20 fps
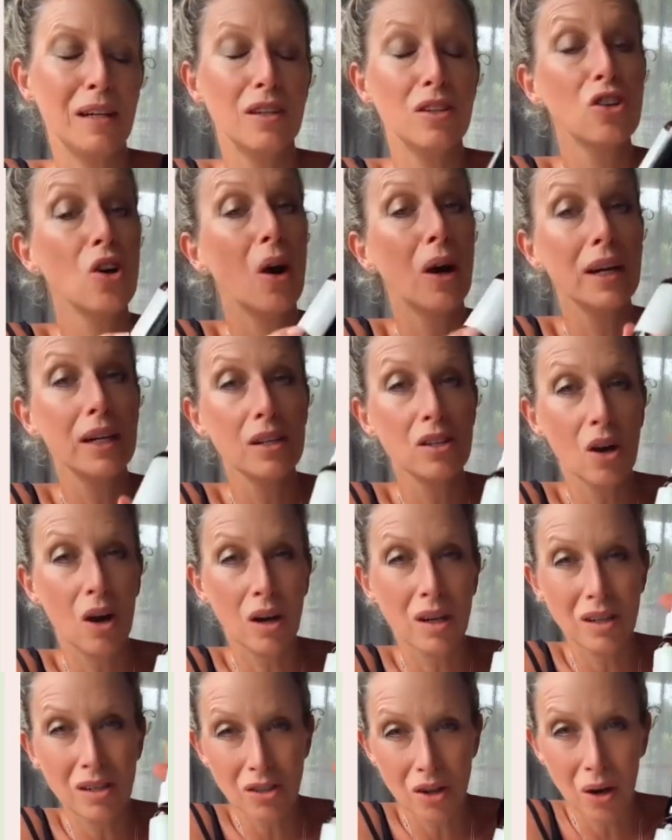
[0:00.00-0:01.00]
and a
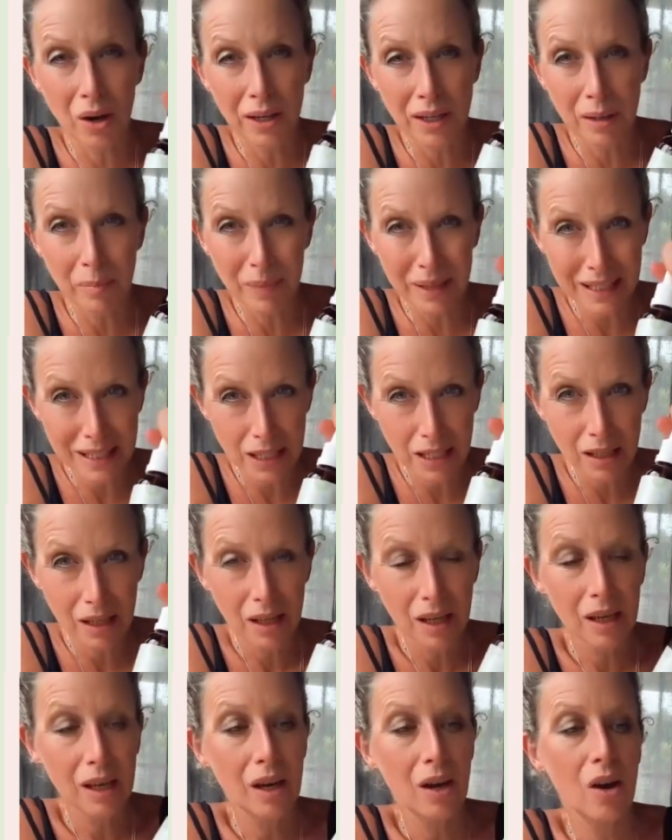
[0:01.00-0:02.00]
tiny bit
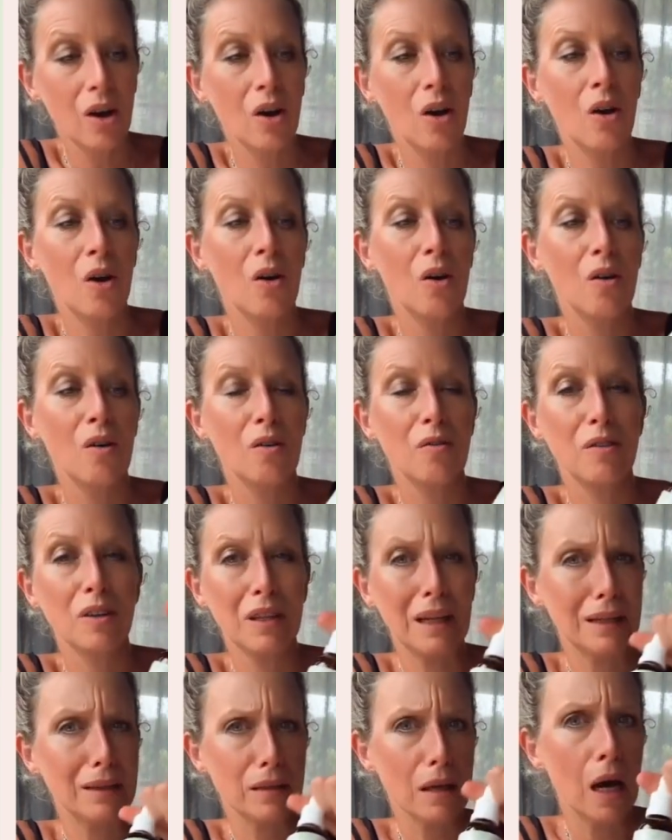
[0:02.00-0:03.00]

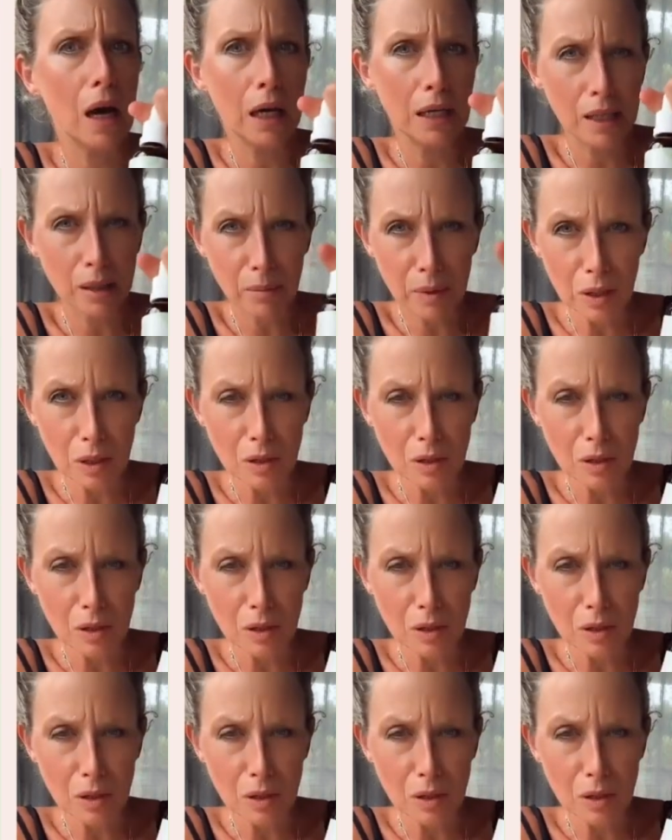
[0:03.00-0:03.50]
of like tiny